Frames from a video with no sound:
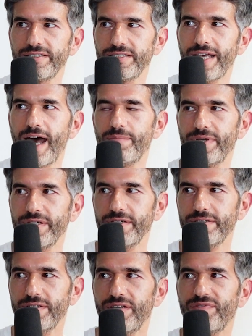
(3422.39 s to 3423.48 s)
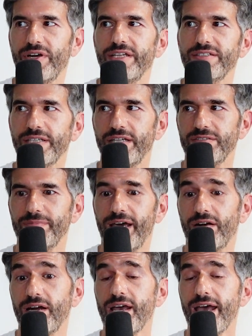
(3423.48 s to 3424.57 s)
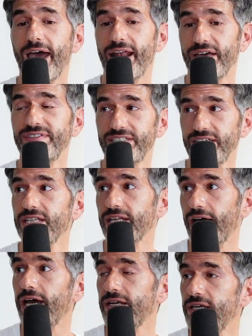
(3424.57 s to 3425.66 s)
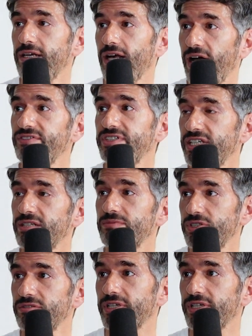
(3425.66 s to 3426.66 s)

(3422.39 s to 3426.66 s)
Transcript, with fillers: as it's happening yeah. in a very intense manner. And I've seen that. I've seen him do